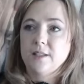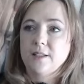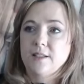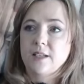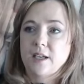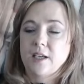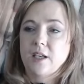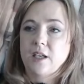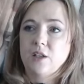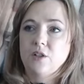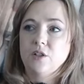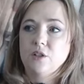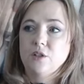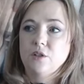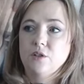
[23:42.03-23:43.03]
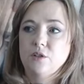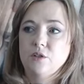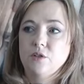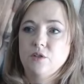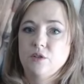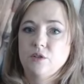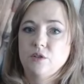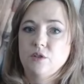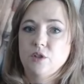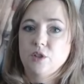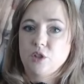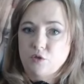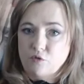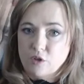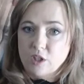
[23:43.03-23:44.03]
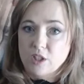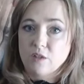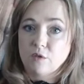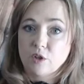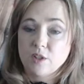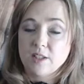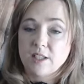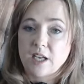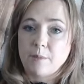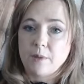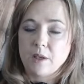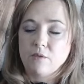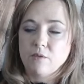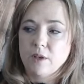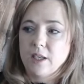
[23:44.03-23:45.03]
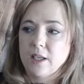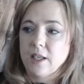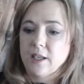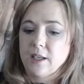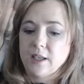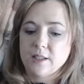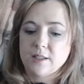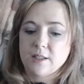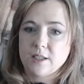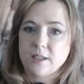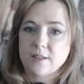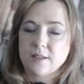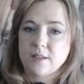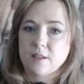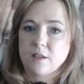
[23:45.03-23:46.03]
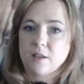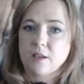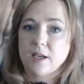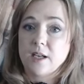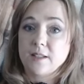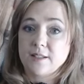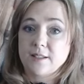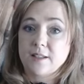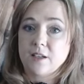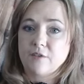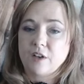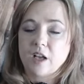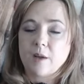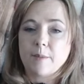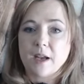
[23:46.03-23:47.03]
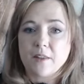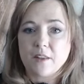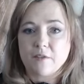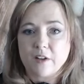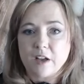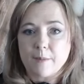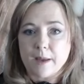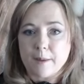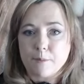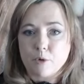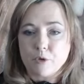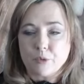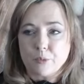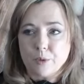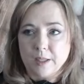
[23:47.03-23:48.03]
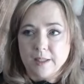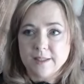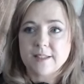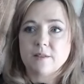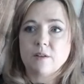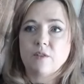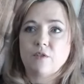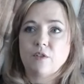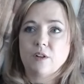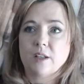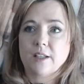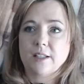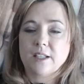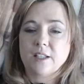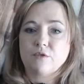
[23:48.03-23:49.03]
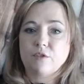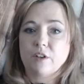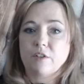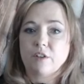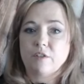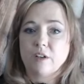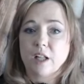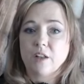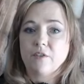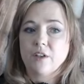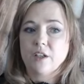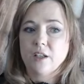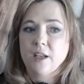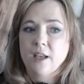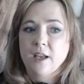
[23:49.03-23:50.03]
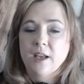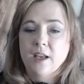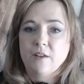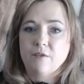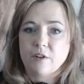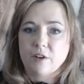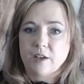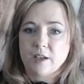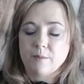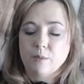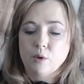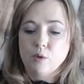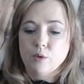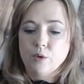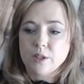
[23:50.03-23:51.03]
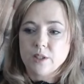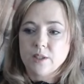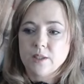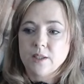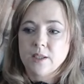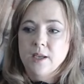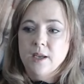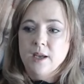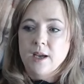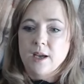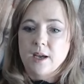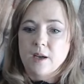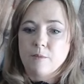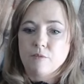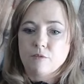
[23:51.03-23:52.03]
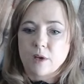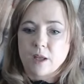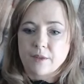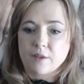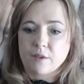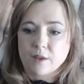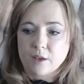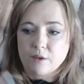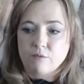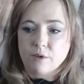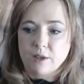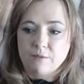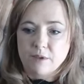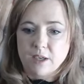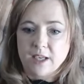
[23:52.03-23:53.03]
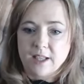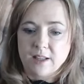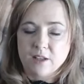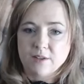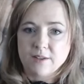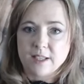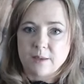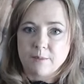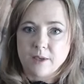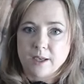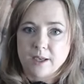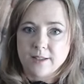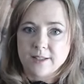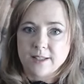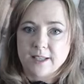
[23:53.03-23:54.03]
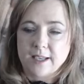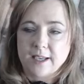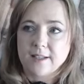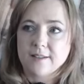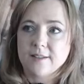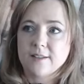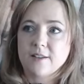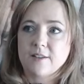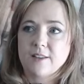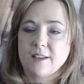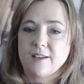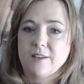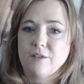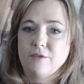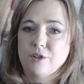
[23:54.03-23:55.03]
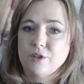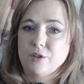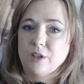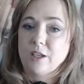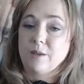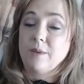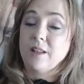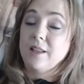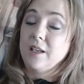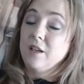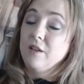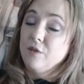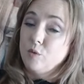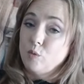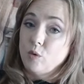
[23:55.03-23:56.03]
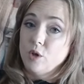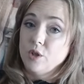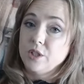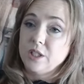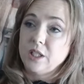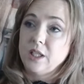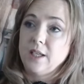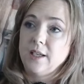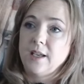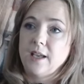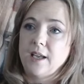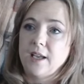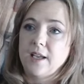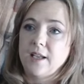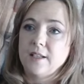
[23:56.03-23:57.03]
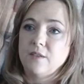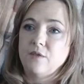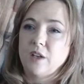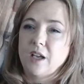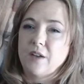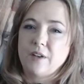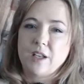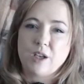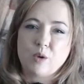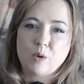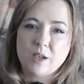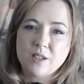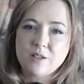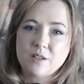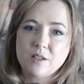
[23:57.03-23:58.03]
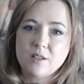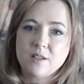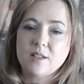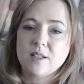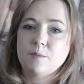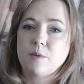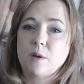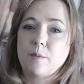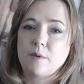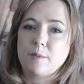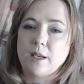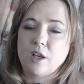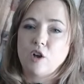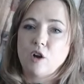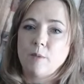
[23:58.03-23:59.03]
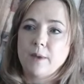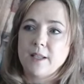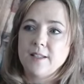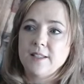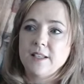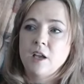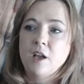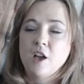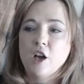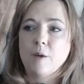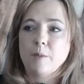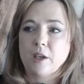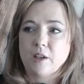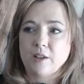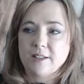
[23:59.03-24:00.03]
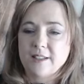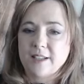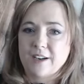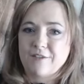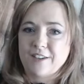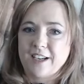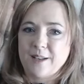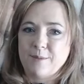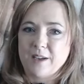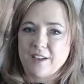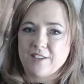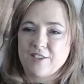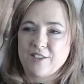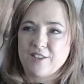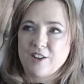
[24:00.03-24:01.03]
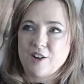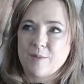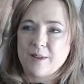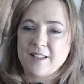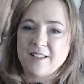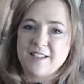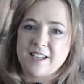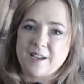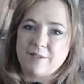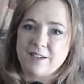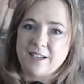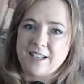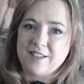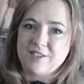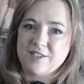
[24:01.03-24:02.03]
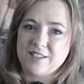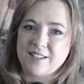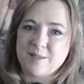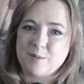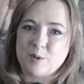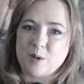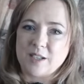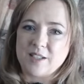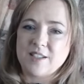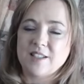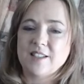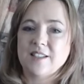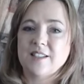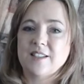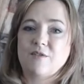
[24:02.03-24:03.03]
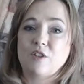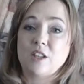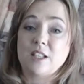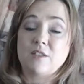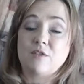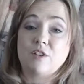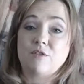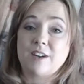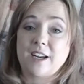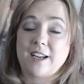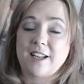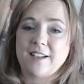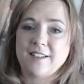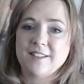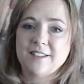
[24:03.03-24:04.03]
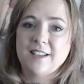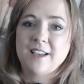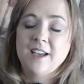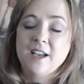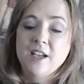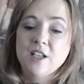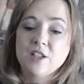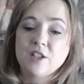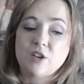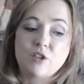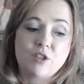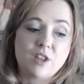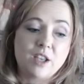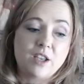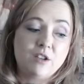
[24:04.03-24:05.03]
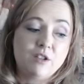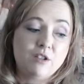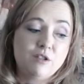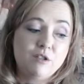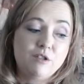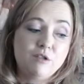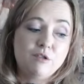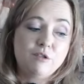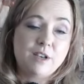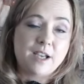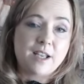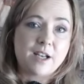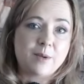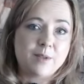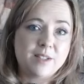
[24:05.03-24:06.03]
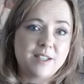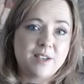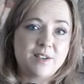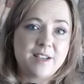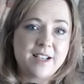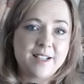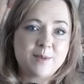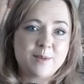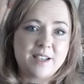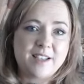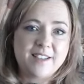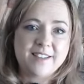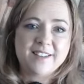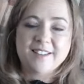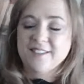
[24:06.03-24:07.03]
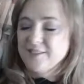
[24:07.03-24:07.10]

this stage, for this first tap in reading it's just the cards that have come out they've come out more than once so i feel like that's very relevant and very important um, rather than rereading those same cards again so thank you for joining me thank you for watching and if you have any questions just pop them in comments i'm to start reading back through the comments now and answering some questions for the different readings so thank you and i will see you next week